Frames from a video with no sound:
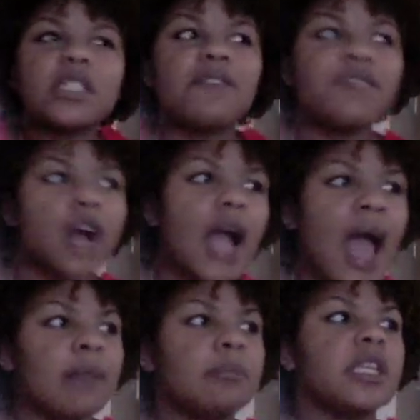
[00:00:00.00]
the fuck
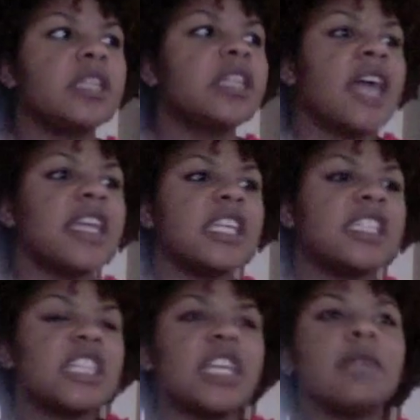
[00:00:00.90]
out of me that
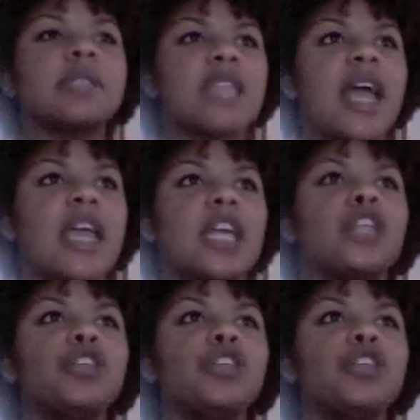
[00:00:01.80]
it seems like,